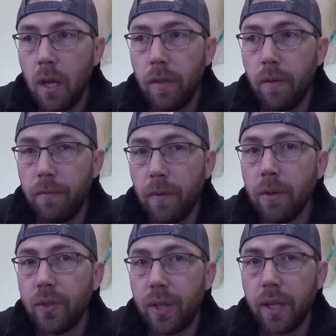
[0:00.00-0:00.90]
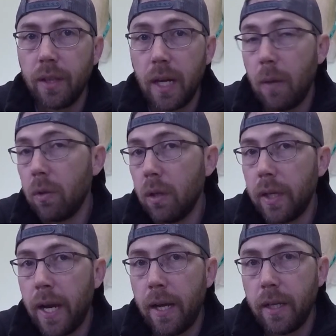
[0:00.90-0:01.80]
The first thing that I would
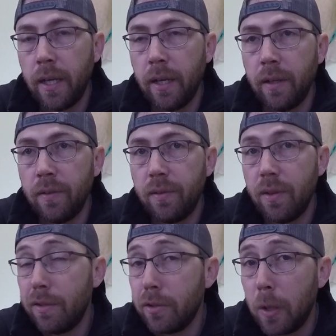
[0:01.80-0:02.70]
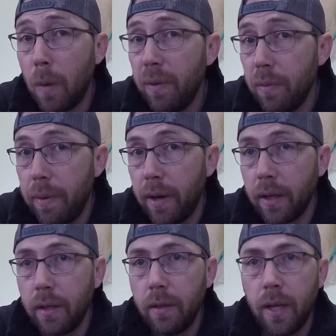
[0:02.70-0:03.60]
look at is the slope of the
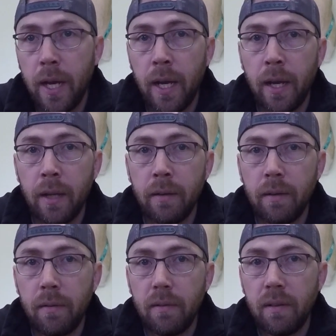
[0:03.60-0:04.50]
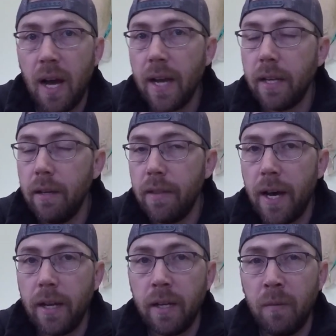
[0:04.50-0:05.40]
bank, and tied into
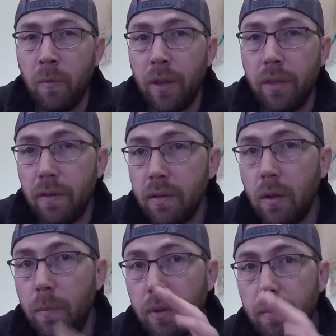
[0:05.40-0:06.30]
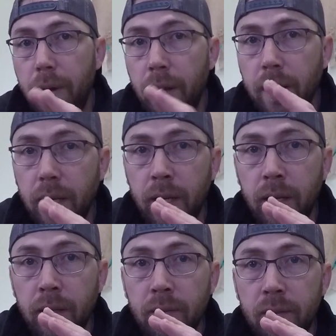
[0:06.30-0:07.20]
that with the slope of the bank
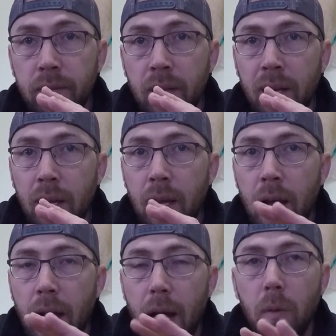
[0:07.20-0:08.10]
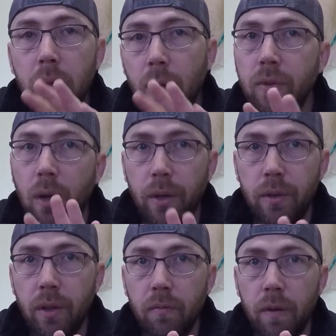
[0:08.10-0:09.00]
is how close are you
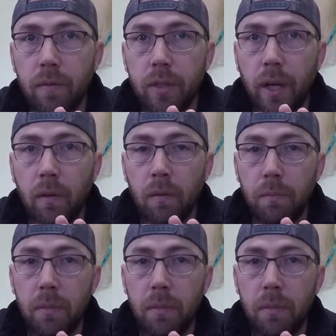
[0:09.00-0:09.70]
to the river channel?